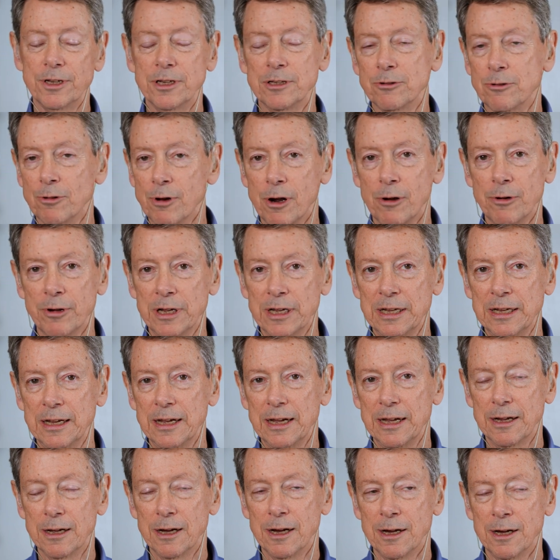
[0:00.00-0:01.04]
and
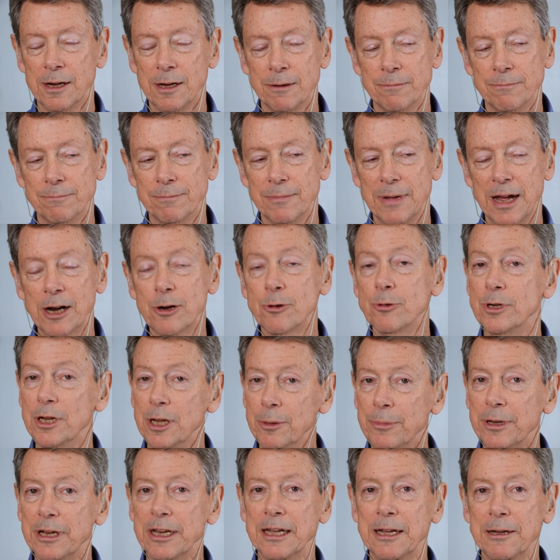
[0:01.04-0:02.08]
growing um,
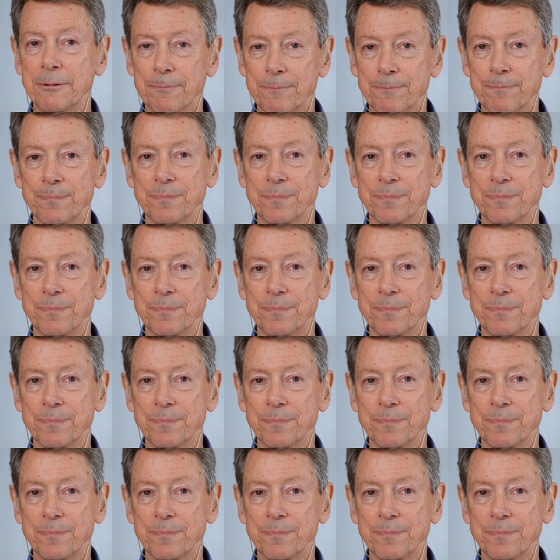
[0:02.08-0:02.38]
equanimity,